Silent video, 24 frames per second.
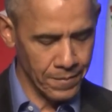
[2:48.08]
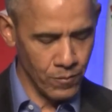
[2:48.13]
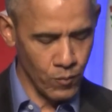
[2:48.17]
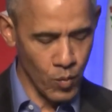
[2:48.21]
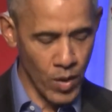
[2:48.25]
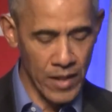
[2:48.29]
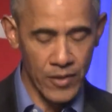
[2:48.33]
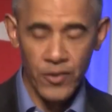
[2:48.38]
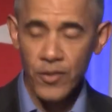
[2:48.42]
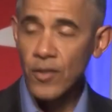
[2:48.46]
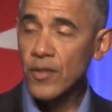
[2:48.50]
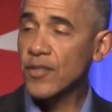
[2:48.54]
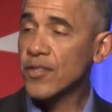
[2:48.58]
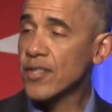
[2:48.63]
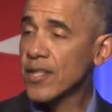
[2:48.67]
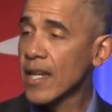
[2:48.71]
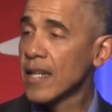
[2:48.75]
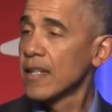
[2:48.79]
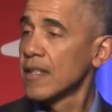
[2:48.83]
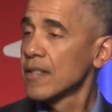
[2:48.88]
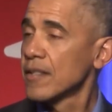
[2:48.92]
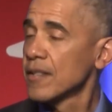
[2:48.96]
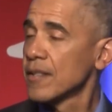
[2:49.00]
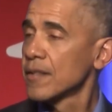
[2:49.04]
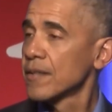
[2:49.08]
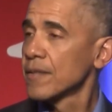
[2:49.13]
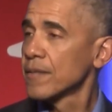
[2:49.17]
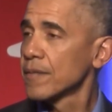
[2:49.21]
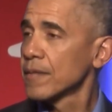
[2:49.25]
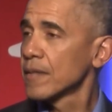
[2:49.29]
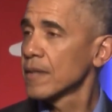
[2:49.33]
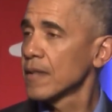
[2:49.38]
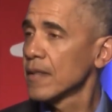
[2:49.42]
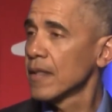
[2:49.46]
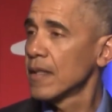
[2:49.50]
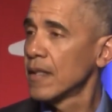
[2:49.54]
Western cities
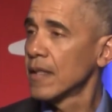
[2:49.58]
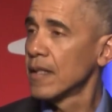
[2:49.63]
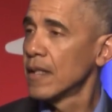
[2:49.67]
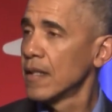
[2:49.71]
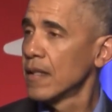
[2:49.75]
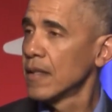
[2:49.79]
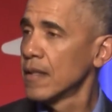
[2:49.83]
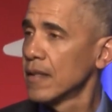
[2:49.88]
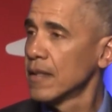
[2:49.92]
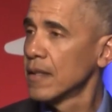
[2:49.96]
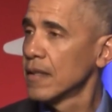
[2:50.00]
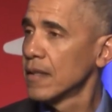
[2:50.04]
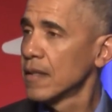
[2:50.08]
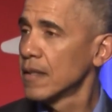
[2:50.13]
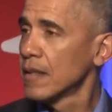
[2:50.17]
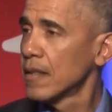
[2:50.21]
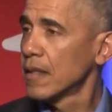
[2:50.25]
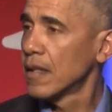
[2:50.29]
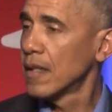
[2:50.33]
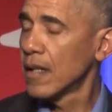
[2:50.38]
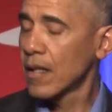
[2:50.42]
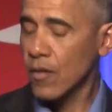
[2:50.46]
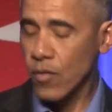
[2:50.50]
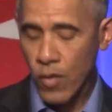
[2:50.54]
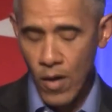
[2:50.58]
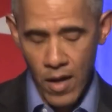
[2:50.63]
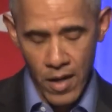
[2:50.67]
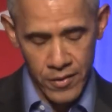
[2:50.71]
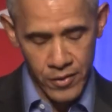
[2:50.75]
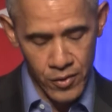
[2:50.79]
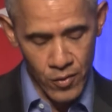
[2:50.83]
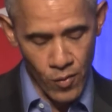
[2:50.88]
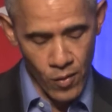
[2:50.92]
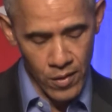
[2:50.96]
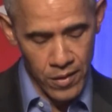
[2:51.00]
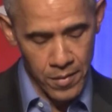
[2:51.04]

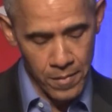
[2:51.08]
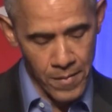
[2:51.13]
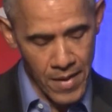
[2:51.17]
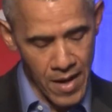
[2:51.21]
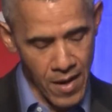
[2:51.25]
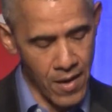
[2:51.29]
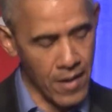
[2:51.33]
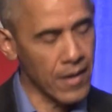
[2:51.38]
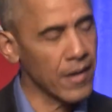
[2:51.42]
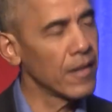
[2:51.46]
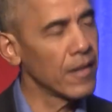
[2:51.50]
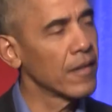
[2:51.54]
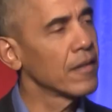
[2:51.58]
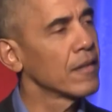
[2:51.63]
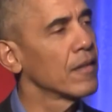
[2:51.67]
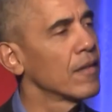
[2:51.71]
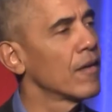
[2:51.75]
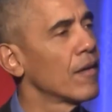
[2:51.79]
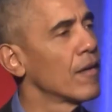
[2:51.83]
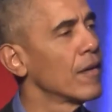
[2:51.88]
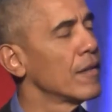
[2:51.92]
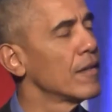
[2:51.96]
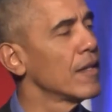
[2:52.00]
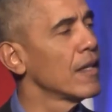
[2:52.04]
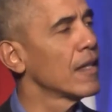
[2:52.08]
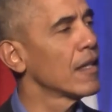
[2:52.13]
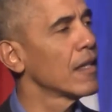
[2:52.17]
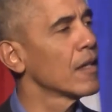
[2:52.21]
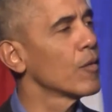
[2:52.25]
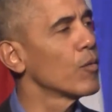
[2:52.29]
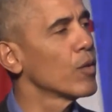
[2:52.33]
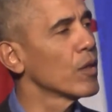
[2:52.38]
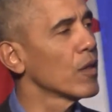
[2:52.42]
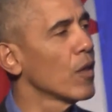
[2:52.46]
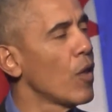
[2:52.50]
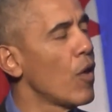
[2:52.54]
across North America are dealing
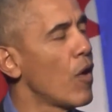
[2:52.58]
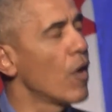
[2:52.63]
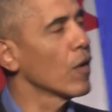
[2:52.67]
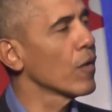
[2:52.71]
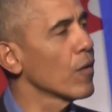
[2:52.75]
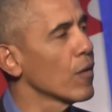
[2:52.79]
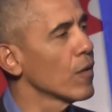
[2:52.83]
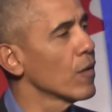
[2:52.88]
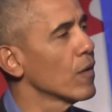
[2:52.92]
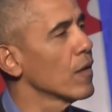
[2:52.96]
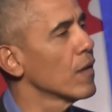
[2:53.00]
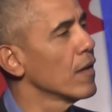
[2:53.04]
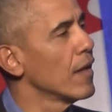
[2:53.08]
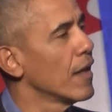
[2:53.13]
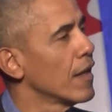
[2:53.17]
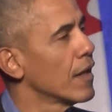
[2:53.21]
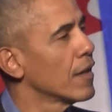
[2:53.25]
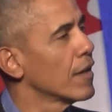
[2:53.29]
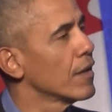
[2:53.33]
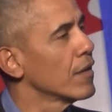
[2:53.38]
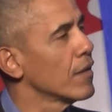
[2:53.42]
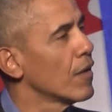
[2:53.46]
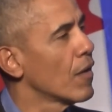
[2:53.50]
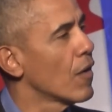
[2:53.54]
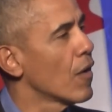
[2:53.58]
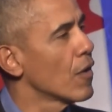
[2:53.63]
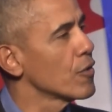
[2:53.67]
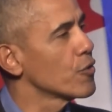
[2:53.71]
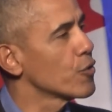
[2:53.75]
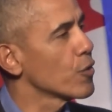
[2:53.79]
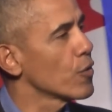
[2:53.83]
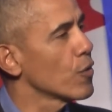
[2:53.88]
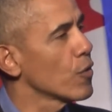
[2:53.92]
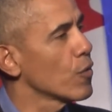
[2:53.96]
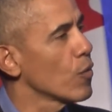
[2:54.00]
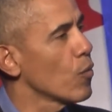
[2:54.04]
with longer and
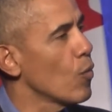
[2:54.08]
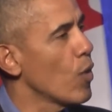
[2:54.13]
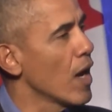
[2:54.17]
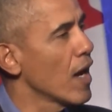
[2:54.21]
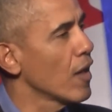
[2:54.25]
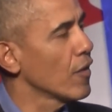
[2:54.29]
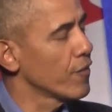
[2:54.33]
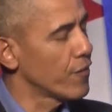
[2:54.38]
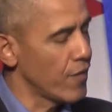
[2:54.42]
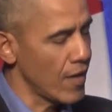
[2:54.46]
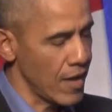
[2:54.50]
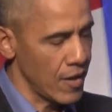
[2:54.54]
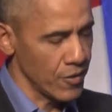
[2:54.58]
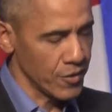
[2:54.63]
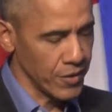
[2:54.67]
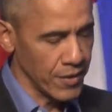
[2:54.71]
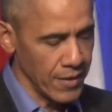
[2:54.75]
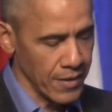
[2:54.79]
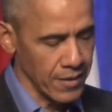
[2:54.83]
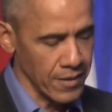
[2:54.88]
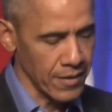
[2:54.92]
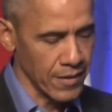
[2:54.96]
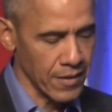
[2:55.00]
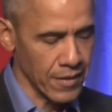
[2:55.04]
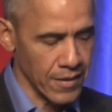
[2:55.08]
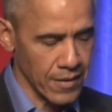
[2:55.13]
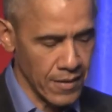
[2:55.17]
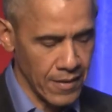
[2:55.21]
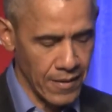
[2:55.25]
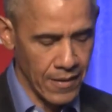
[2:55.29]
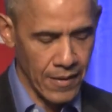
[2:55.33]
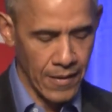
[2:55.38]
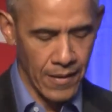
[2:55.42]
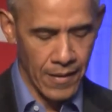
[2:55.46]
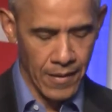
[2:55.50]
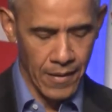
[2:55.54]
harsher wildfire seasons.
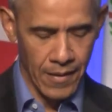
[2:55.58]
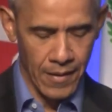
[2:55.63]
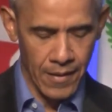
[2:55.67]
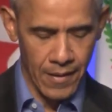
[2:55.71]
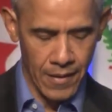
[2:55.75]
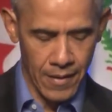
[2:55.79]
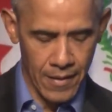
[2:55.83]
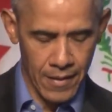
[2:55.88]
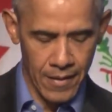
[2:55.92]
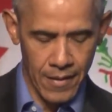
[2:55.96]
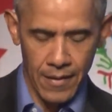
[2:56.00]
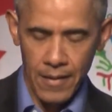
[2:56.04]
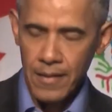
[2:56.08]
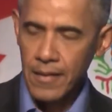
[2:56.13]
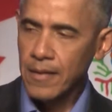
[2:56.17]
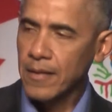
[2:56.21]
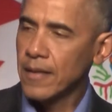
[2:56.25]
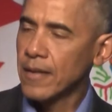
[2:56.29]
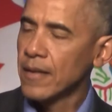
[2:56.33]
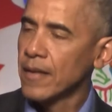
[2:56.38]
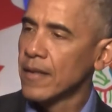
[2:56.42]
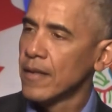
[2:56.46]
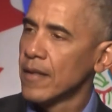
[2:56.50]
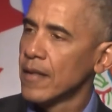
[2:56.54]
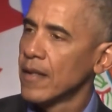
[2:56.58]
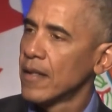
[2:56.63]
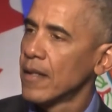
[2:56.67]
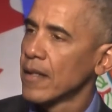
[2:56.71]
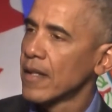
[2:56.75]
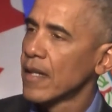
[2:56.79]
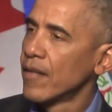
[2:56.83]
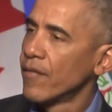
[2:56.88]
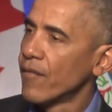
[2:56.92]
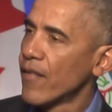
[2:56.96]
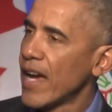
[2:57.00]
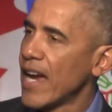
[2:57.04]
A
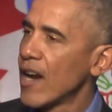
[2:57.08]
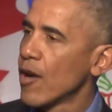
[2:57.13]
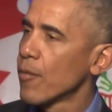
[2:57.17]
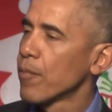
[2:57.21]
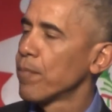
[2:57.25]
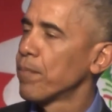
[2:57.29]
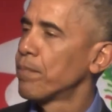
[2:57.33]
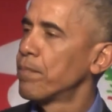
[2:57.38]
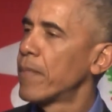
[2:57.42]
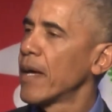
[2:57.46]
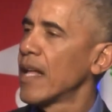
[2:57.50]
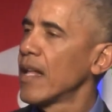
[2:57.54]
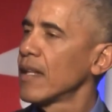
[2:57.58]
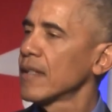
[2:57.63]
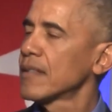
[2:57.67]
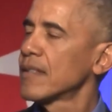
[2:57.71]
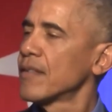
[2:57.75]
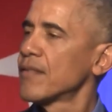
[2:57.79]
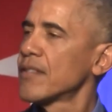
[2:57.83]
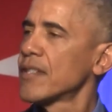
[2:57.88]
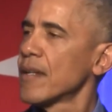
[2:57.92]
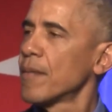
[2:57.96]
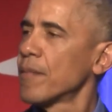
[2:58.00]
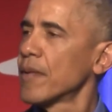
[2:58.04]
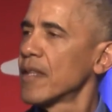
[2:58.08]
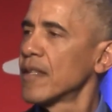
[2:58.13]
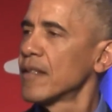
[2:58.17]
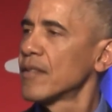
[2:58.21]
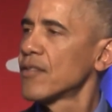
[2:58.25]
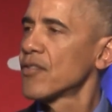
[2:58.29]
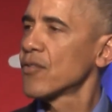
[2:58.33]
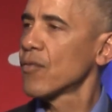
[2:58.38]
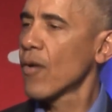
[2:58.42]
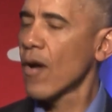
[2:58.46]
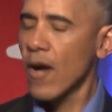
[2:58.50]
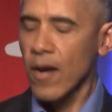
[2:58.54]
conveyor belt of some of the
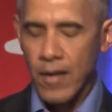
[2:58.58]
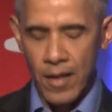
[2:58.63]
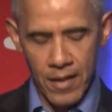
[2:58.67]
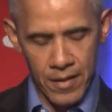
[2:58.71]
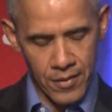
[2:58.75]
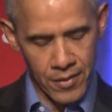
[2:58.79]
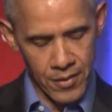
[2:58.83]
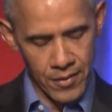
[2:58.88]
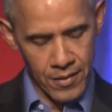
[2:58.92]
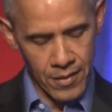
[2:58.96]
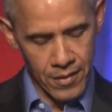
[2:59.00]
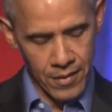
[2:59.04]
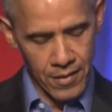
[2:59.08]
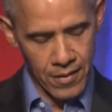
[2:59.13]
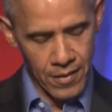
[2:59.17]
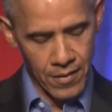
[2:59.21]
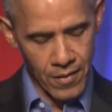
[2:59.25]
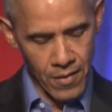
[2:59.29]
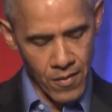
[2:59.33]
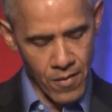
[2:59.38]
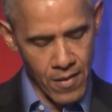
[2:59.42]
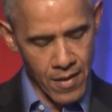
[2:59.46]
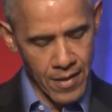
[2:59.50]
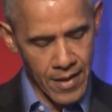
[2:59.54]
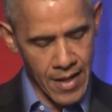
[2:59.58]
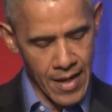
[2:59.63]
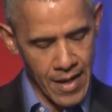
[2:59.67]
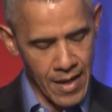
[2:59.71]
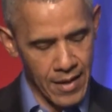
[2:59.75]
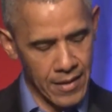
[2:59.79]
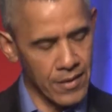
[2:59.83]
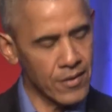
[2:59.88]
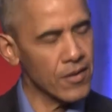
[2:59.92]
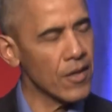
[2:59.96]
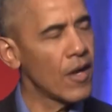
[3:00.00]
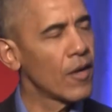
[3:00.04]
strongest
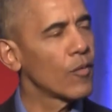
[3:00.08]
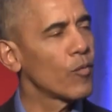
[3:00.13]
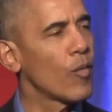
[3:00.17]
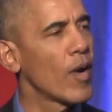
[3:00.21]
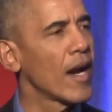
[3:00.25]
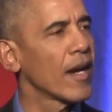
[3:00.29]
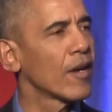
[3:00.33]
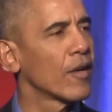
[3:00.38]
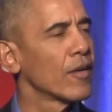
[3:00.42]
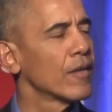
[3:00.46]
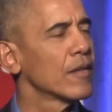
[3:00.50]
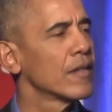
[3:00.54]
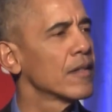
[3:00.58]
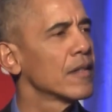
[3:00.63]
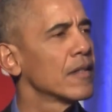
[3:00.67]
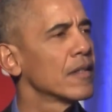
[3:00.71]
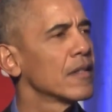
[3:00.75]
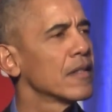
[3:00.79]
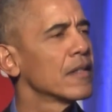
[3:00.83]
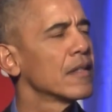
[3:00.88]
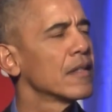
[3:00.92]
hurricanes on record